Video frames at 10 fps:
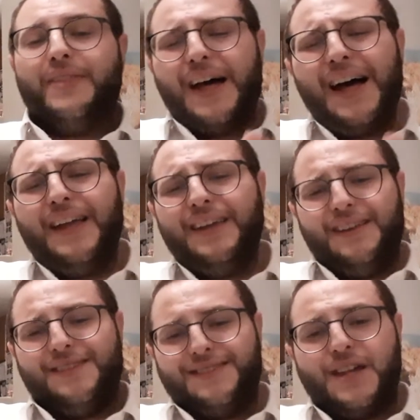that in
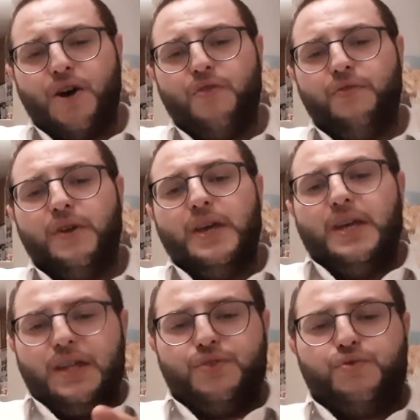itself
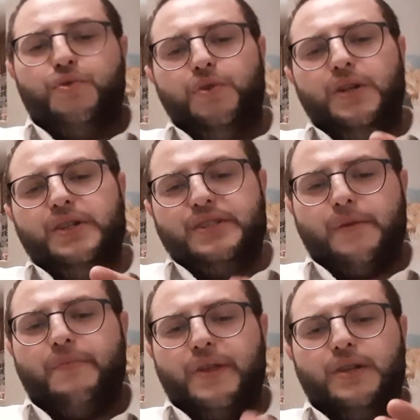is truly
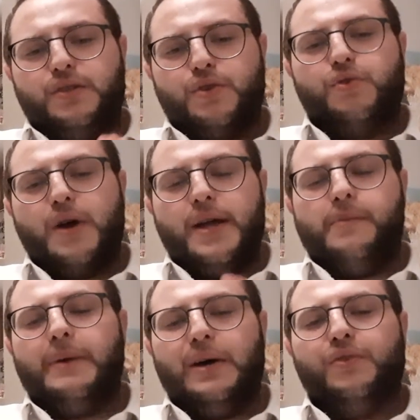something to cry
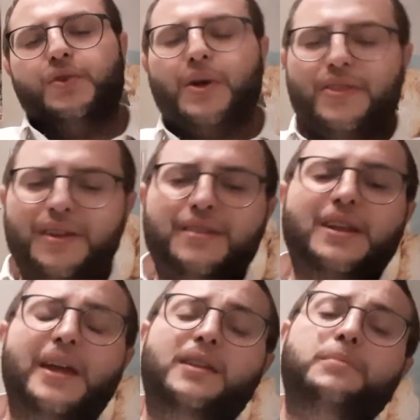about. So as these
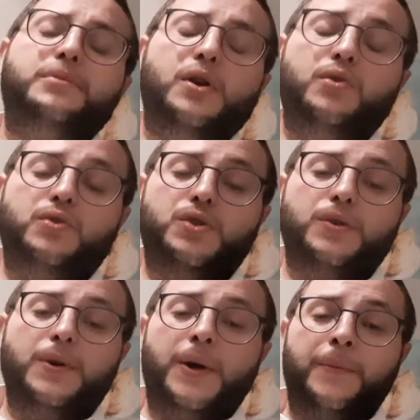days approach,
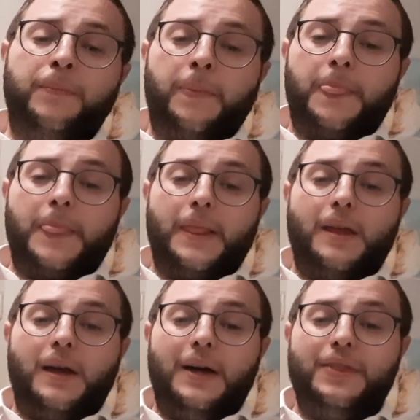
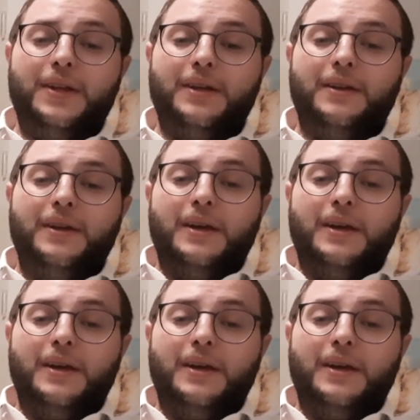I think